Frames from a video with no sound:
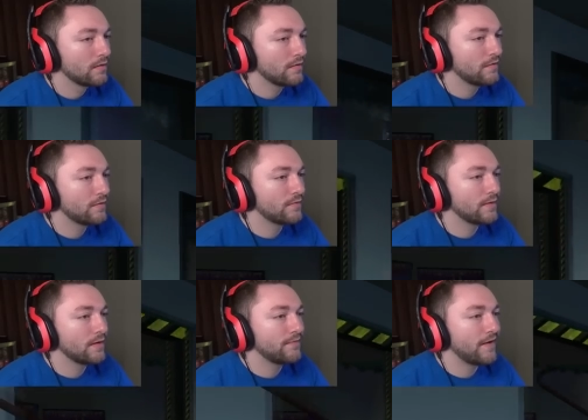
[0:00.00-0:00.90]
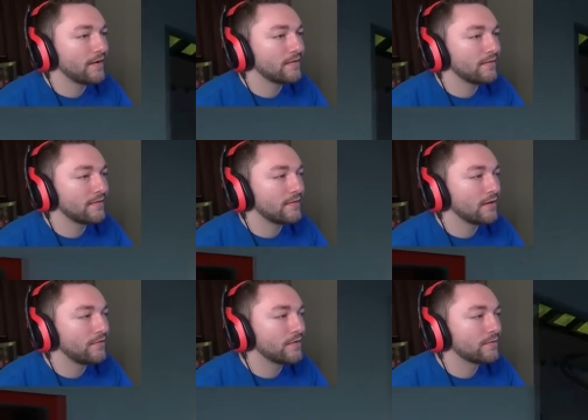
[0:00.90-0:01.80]
This is really... Foxy's the
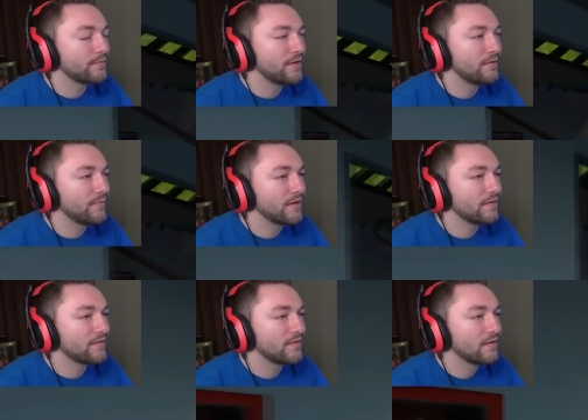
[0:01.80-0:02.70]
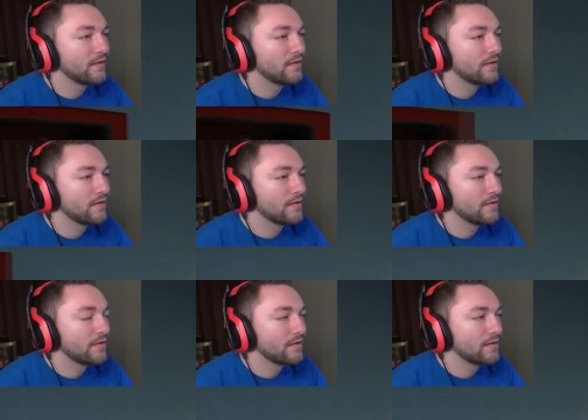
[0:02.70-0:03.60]
toughest one because... Yo!
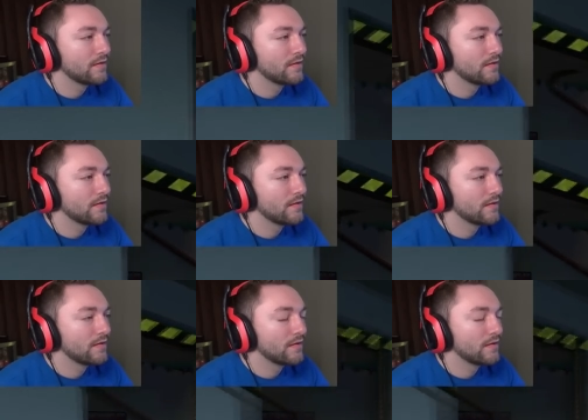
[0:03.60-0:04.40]
I want